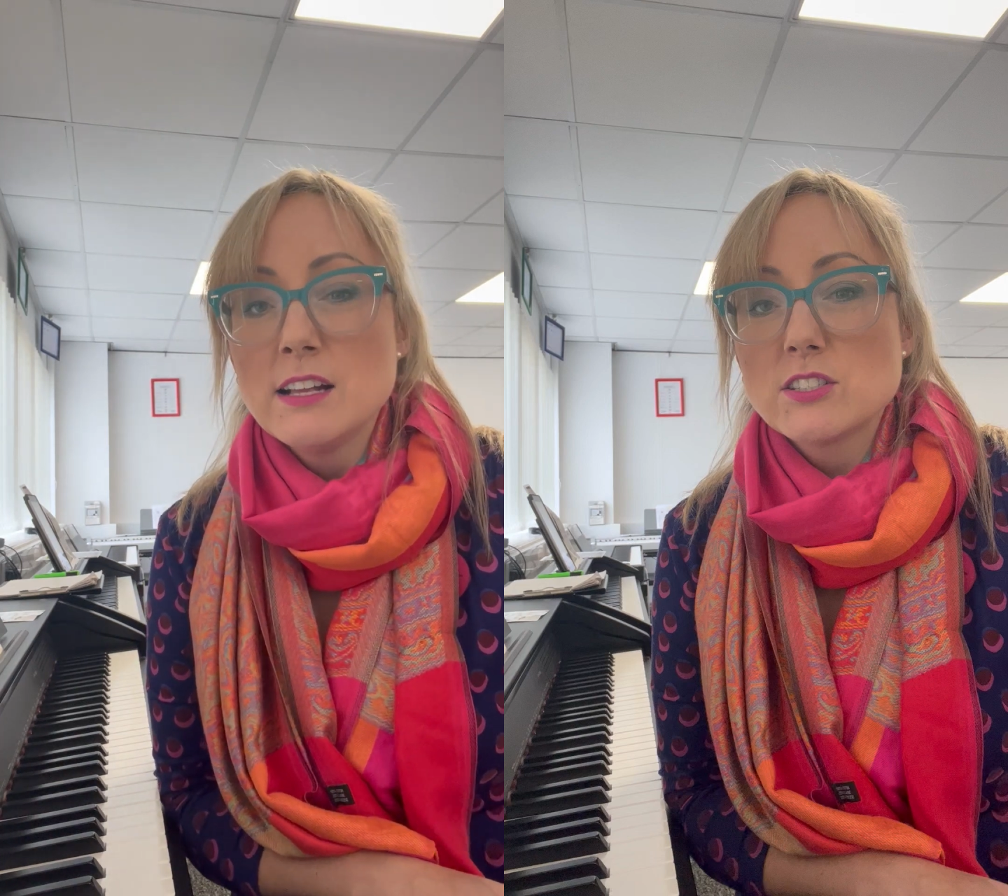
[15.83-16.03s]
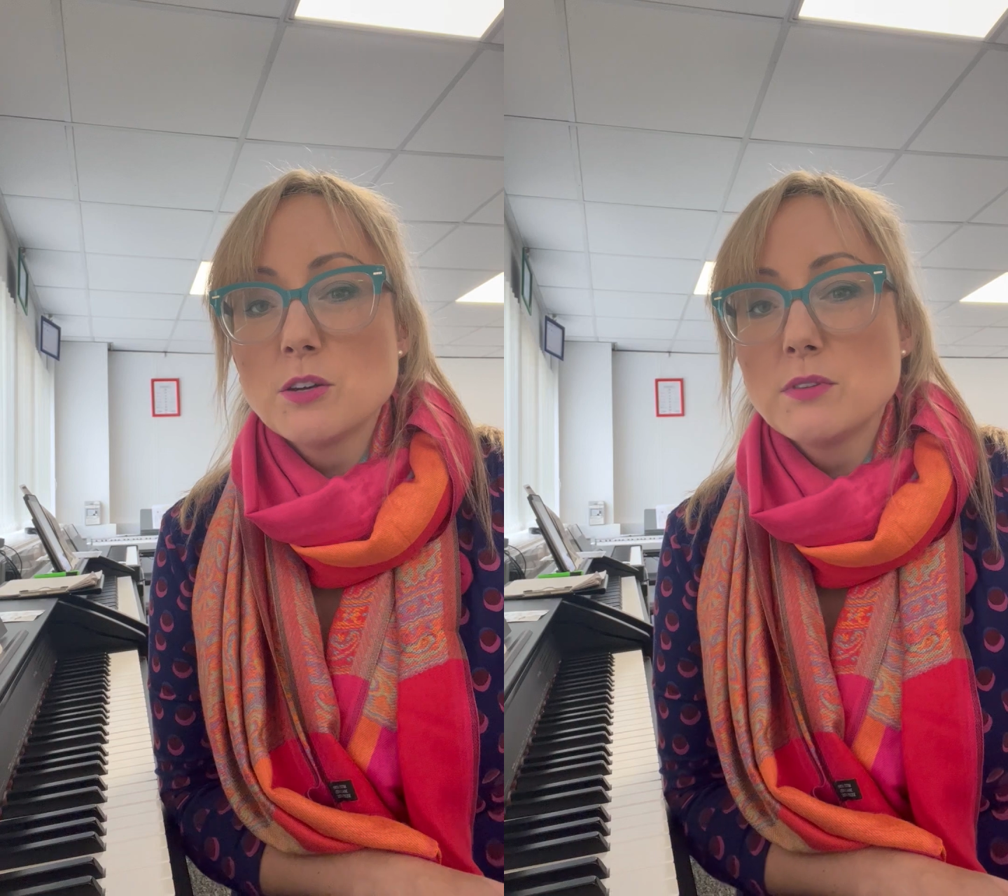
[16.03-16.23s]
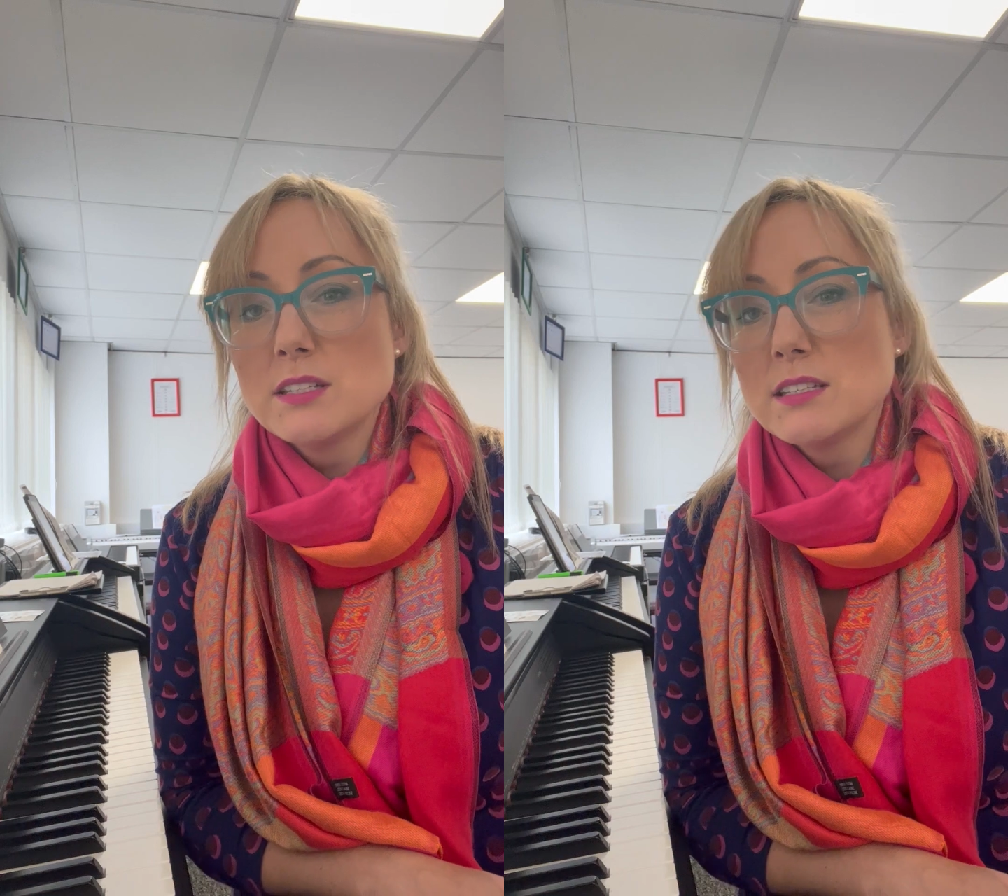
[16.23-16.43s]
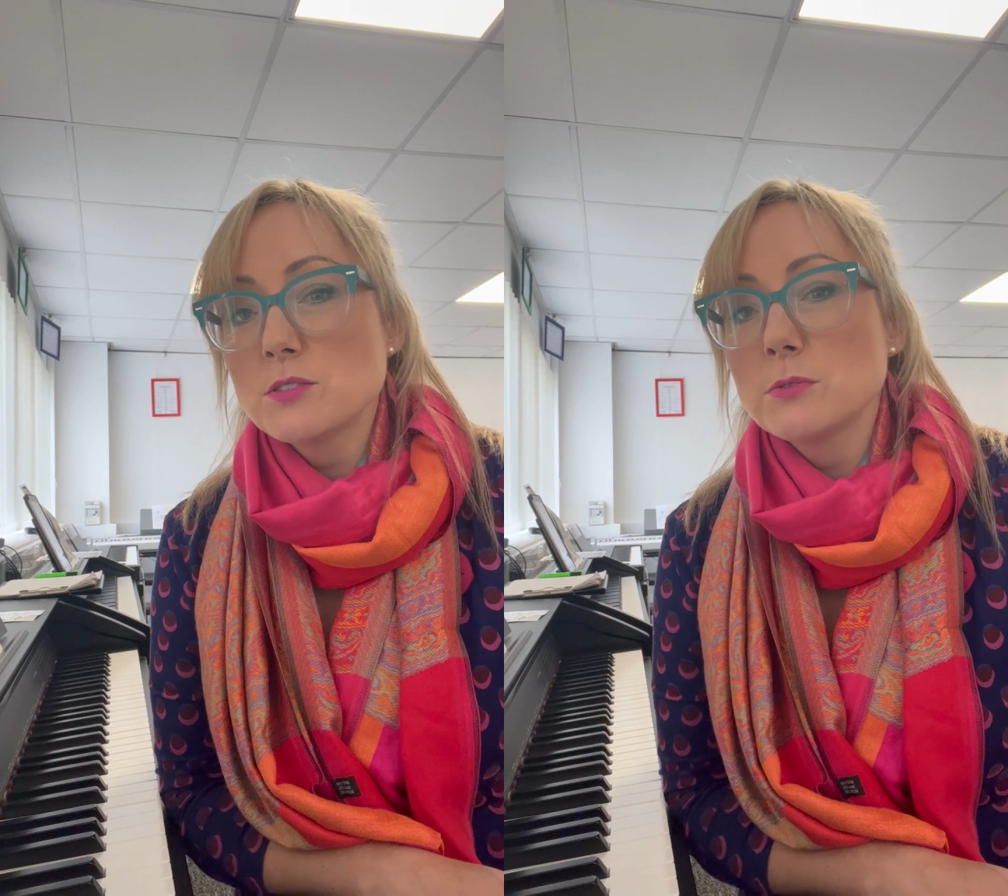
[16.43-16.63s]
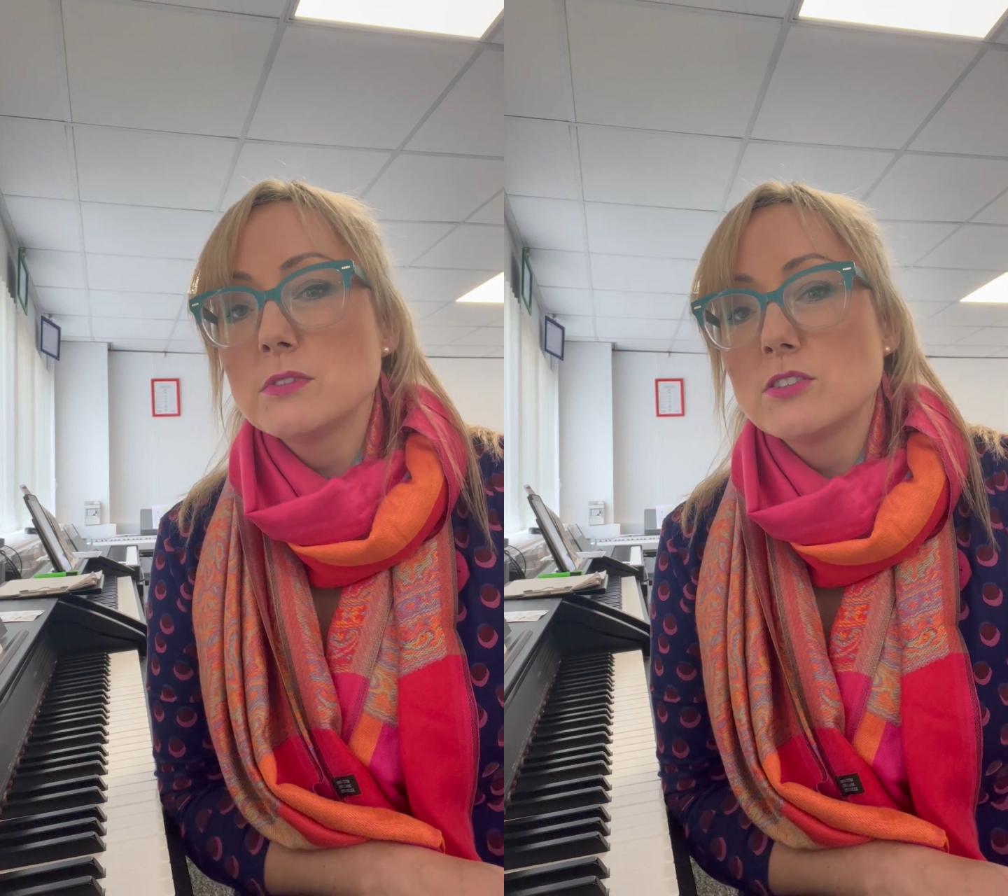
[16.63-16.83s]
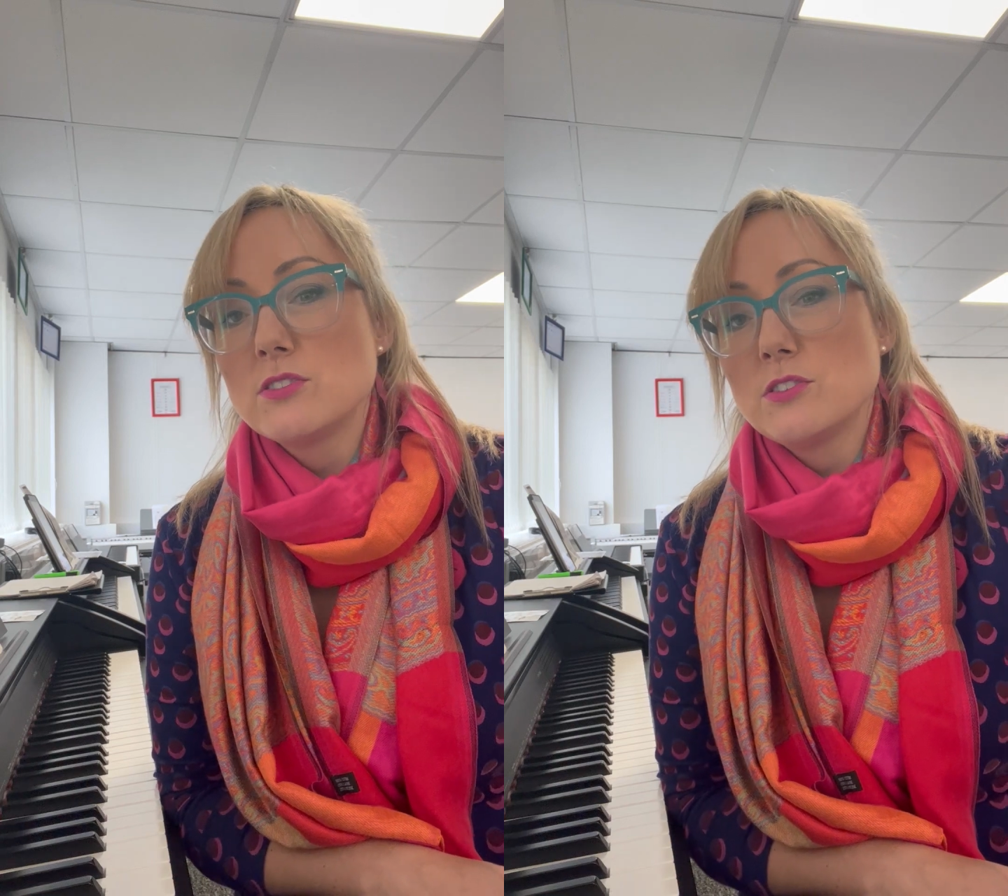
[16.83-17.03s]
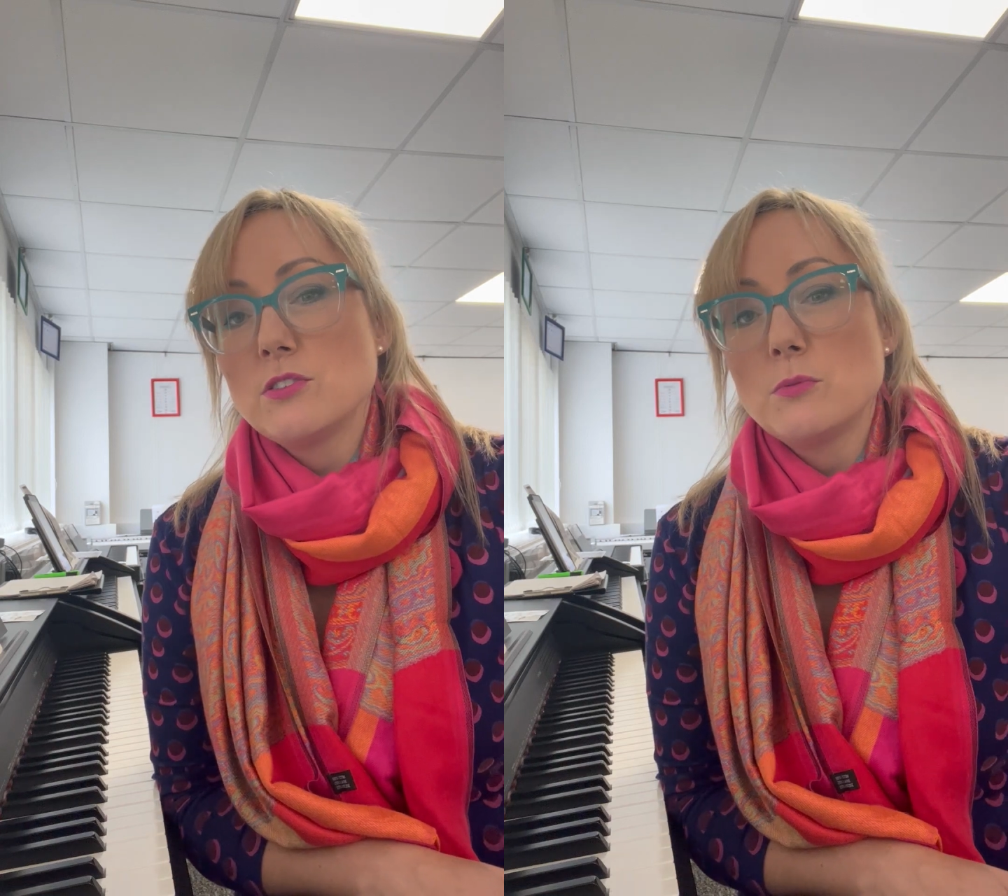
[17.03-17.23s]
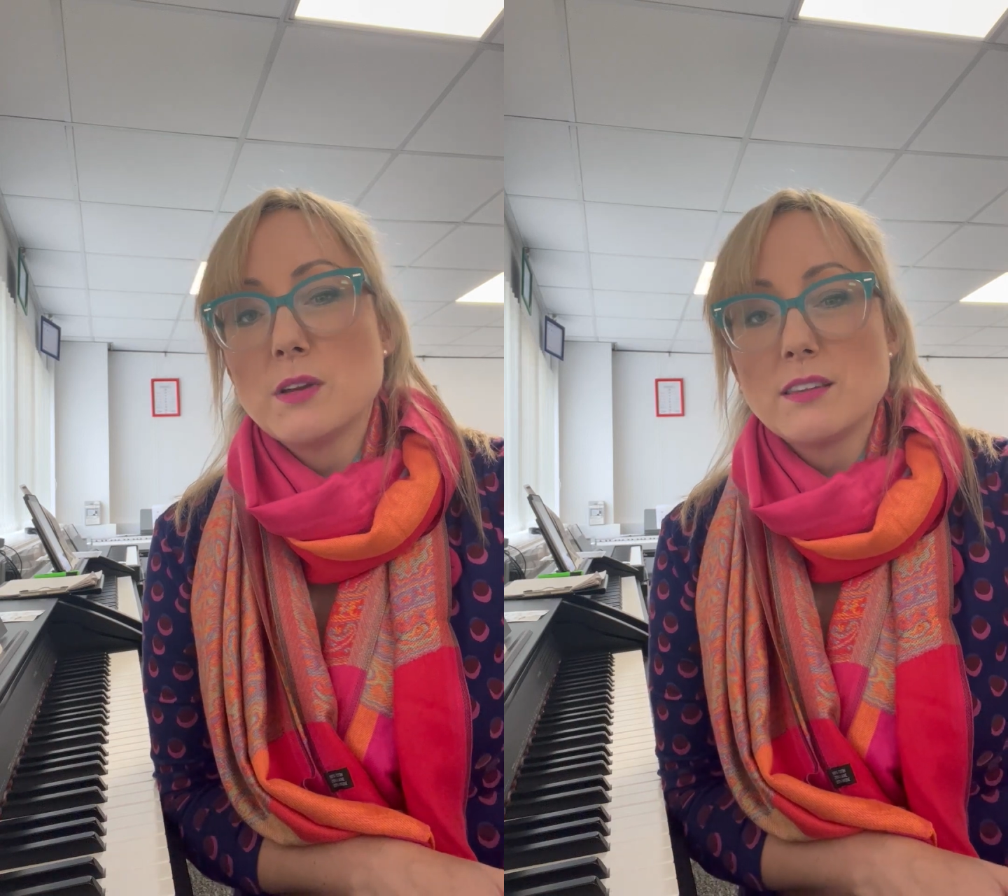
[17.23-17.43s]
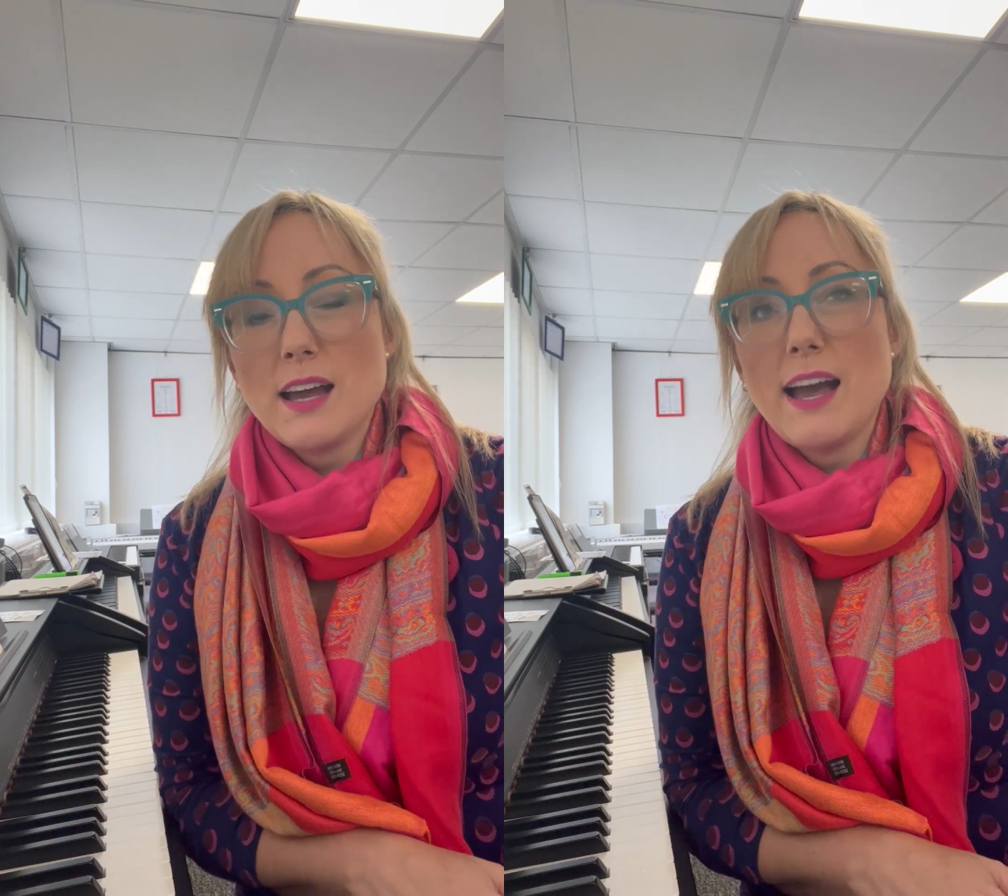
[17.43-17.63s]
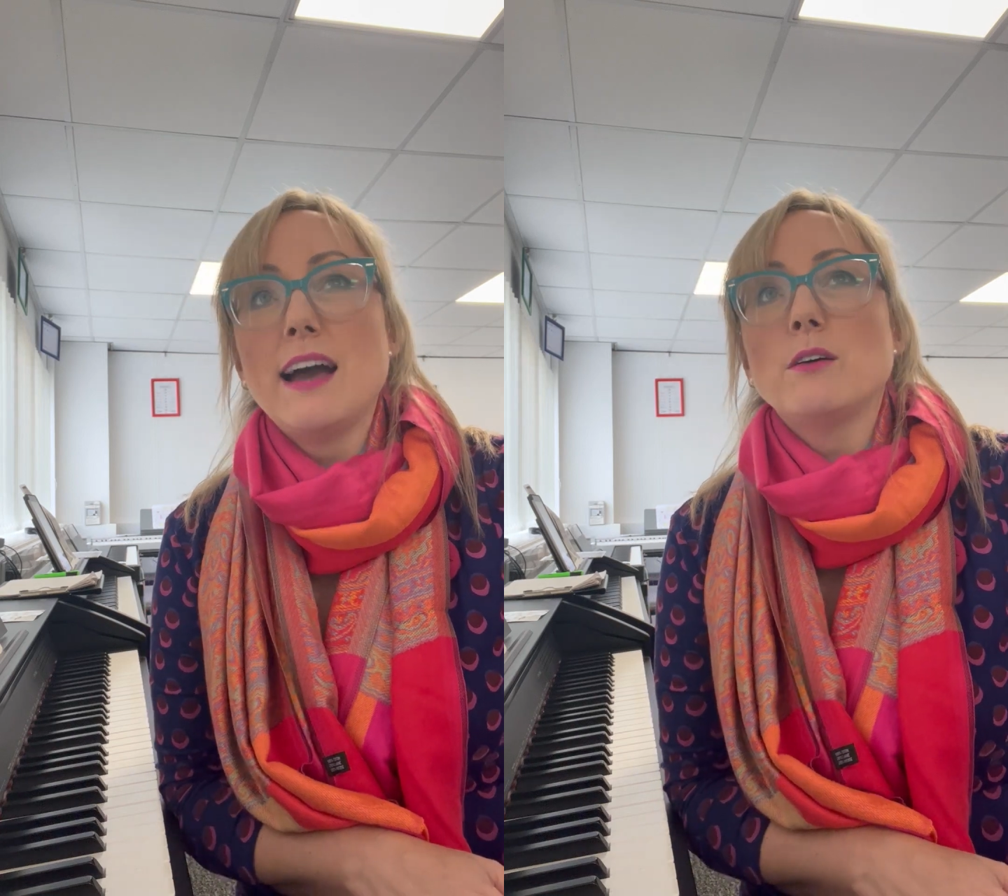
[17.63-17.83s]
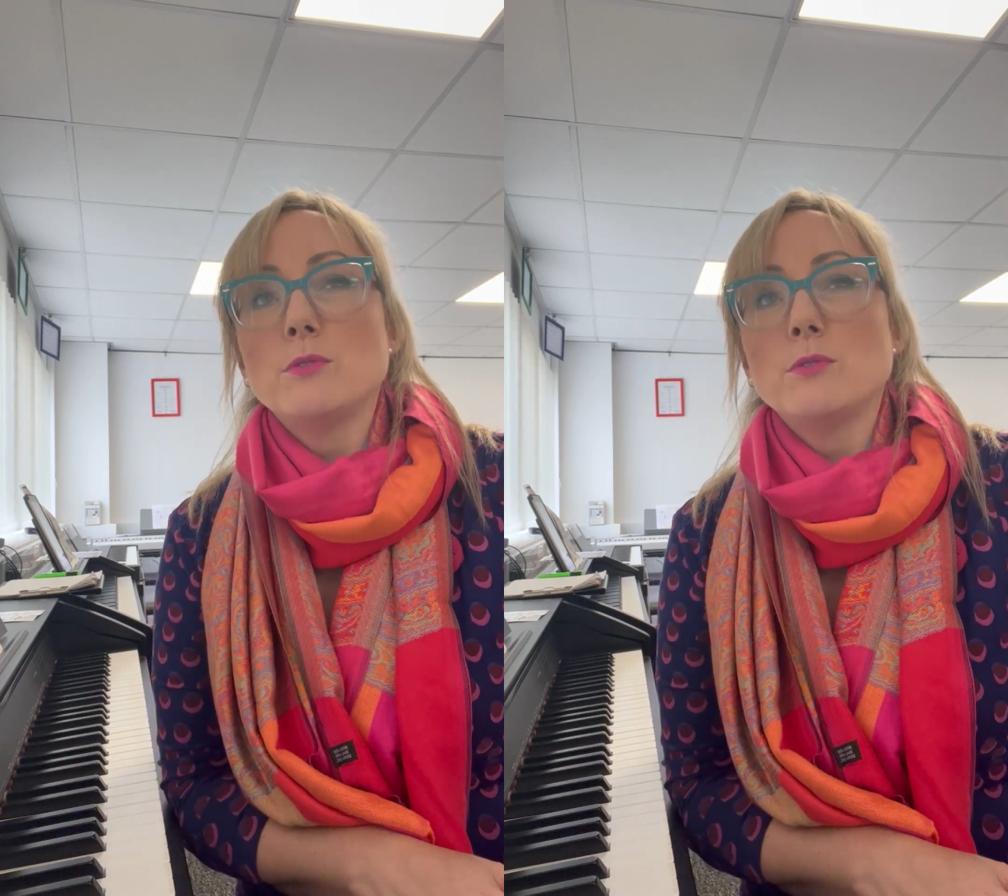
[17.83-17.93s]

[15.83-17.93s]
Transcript: So this is all to do with how